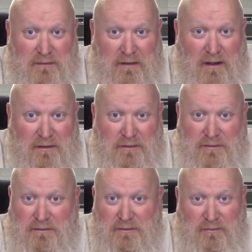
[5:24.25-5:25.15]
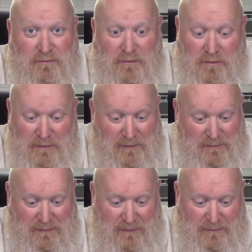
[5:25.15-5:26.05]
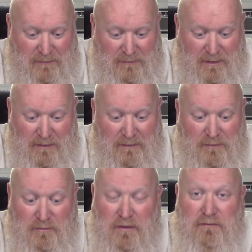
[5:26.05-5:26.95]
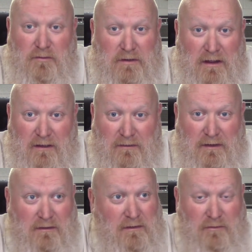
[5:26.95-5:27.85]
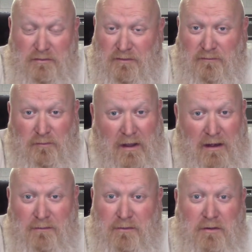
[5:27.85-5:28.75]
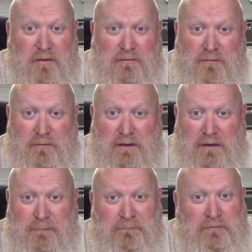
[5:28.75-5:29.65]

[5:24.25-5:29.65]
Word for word: colleges, University of South Carolina, Greenville County, just right up the road from me.